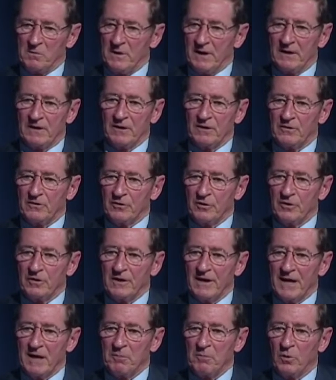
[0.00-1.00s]
met at
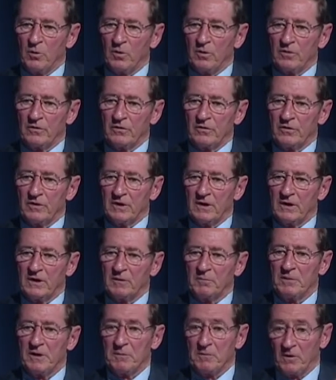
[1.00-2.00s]
certain airports,
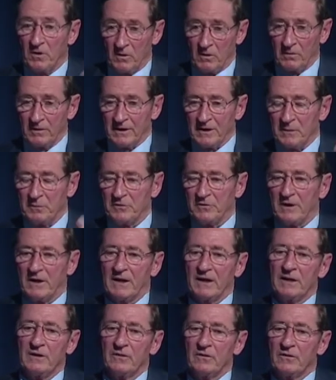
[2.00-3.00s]
people holding up
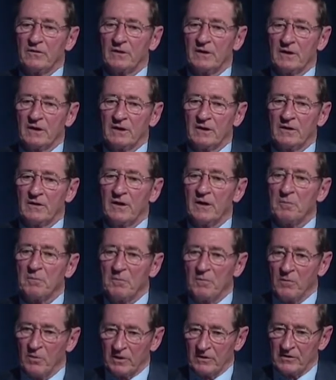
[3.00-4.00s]
signs,
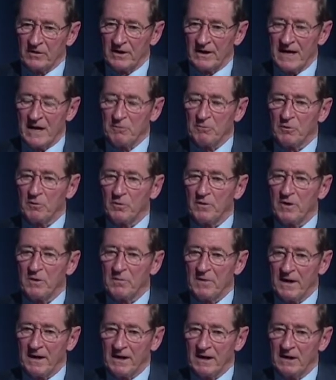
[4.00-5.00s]
what's going to happen with their
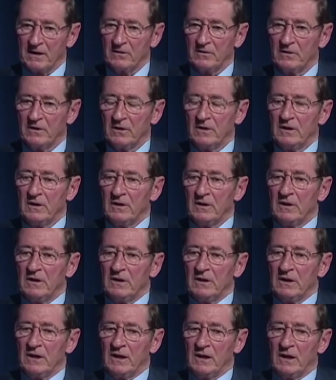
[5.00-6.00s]
bags,
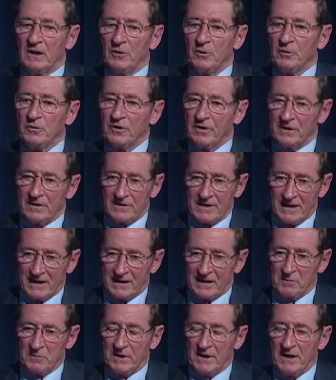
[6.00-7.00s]
who's going to
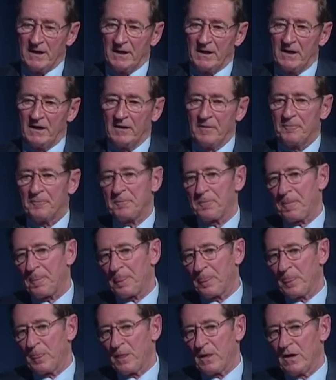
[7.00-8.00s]
take them here,
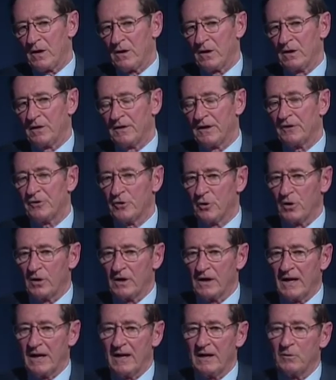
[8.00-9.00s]
their tour
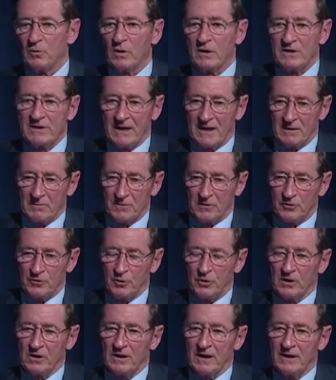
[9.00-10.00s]
guide, what time the
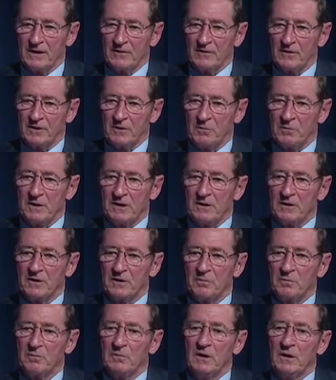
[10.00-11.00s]
tour guide is going to meet
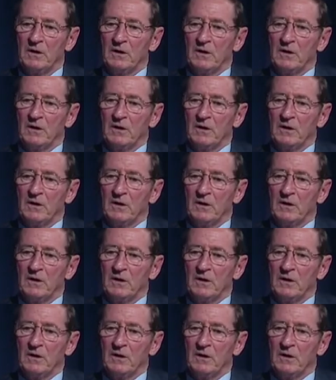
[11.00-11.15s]
them,